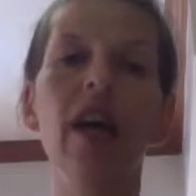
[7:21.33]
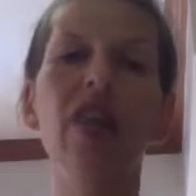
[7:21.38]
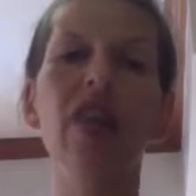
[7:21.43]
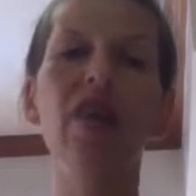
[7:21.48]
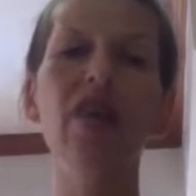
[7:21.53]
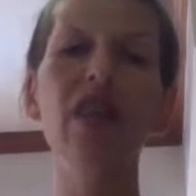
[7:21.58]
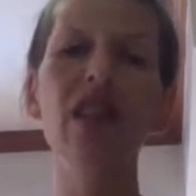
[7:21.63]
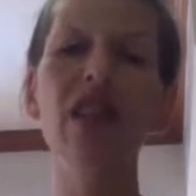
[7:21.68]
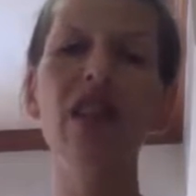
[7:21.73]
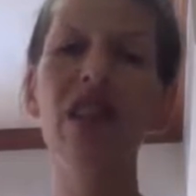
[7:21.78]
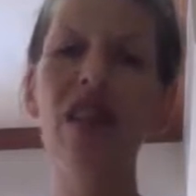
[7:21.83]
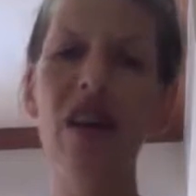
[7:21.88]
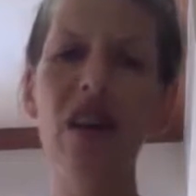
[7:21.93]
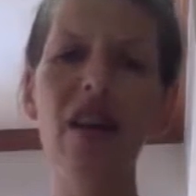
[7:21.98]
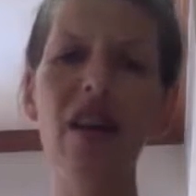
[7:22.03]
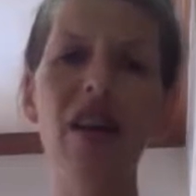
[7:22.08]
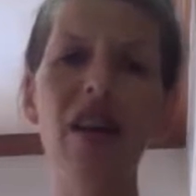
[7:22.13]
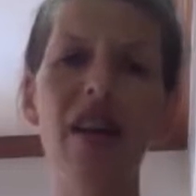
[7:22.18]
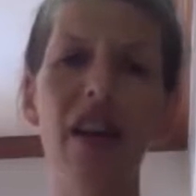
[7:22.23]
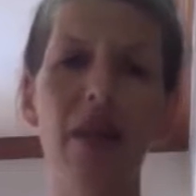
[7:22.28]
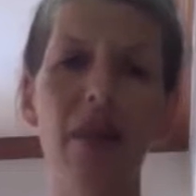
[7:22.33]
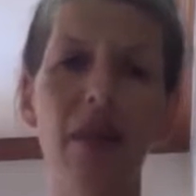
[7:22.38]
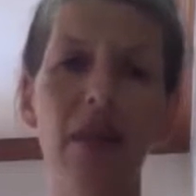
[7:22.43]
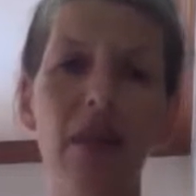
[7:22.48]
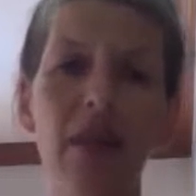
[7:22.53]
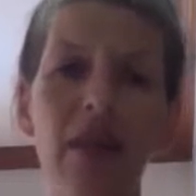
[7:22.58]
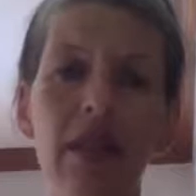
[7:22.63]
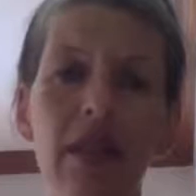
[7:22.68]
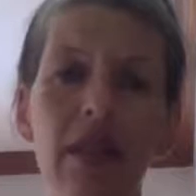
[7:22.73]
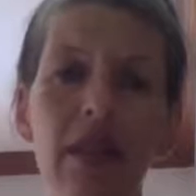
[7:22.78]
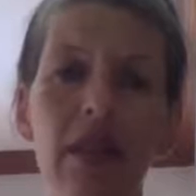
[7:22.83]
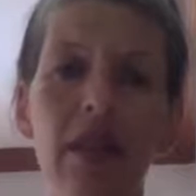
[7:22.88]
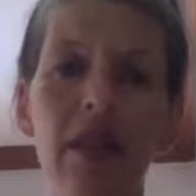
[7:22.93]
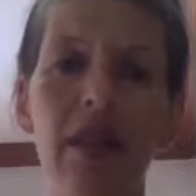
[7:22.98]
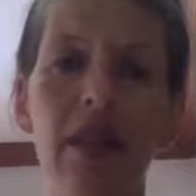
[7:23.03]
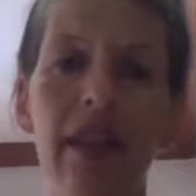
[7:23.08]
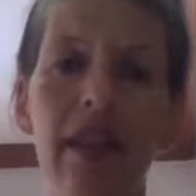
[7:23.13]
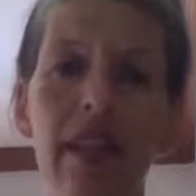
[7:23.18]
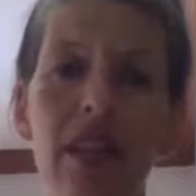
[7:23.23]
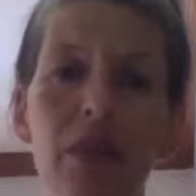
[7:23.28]
There's a lot of chemicals out there
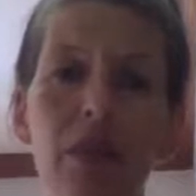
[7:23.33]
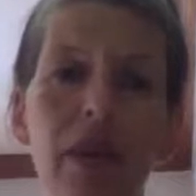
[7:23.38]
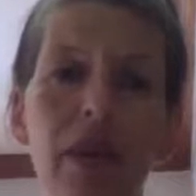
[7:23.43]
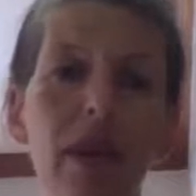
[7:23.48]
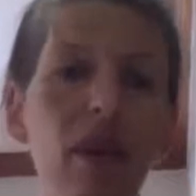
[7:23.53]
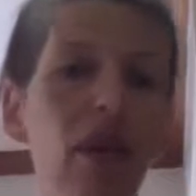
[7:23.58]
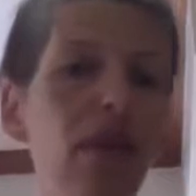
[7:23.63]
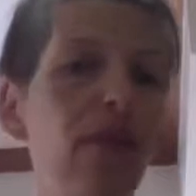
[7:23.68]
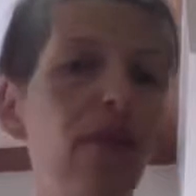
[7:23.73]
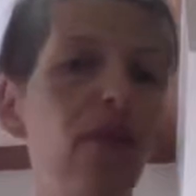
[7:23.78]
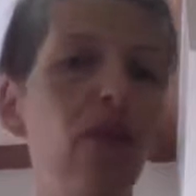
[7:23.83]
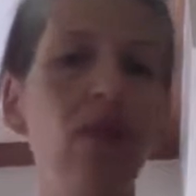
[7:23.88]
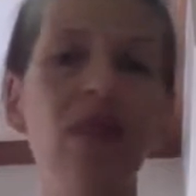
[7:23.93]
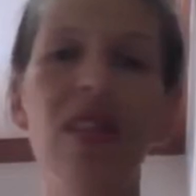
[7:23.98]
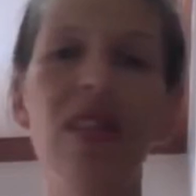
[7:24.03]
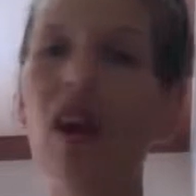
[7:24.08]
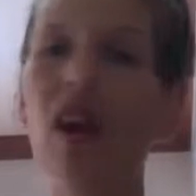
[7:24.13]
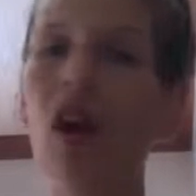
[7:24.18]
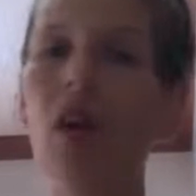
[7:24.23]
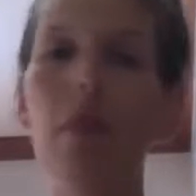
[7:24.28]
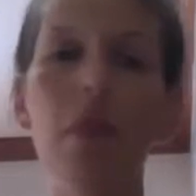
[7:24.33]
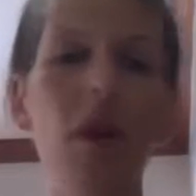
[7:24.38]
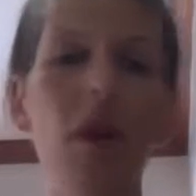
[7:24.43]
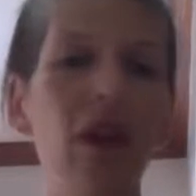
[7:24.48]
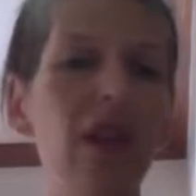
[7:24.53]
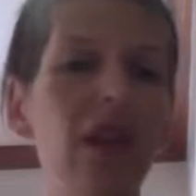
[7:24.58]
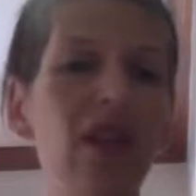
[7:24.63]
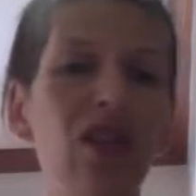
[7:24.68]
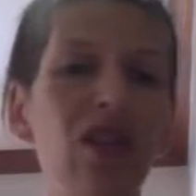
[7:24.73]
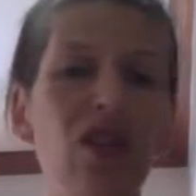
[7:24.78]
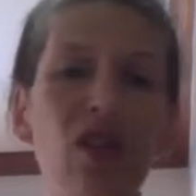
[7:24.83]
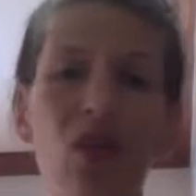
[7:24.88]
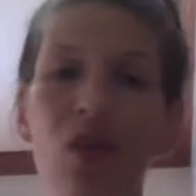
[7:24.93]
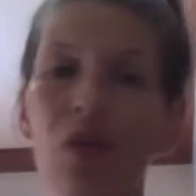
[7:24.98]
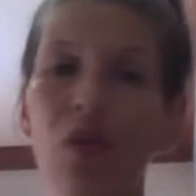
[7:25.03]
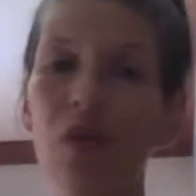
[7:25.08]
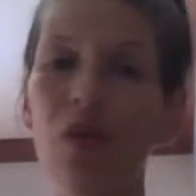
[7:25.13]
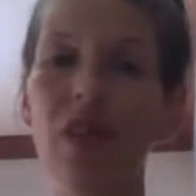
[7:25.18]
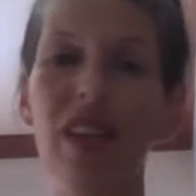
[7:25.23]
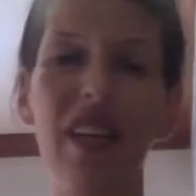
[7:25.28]
that get sprayed on foods that our bodies
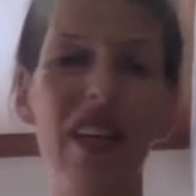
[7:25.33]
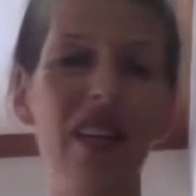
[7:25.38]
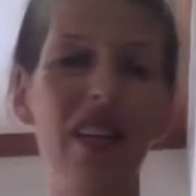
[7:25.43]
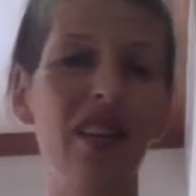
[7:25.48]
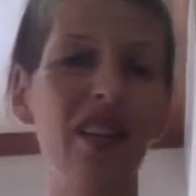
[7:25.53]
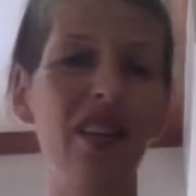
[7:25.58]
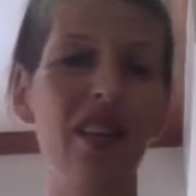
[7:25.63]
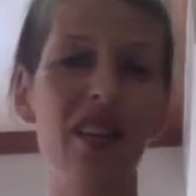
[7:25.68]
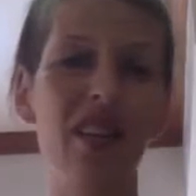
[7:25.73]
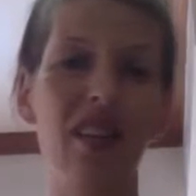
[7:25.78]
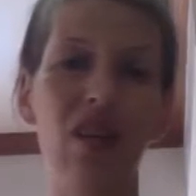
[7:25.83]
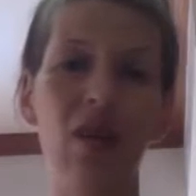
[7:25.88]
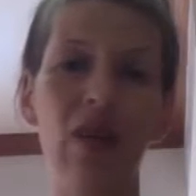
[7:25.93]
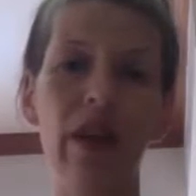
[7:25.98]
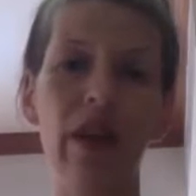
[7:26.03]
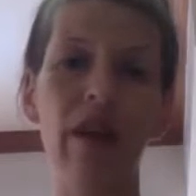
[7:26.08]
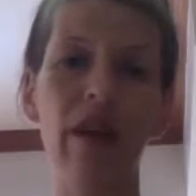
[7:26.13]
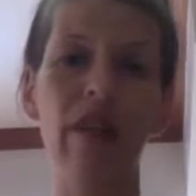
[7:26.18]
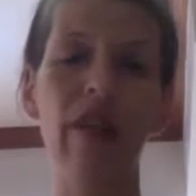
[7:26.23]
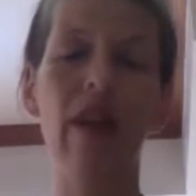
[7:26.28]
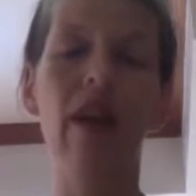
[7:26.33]
don't need to deal with.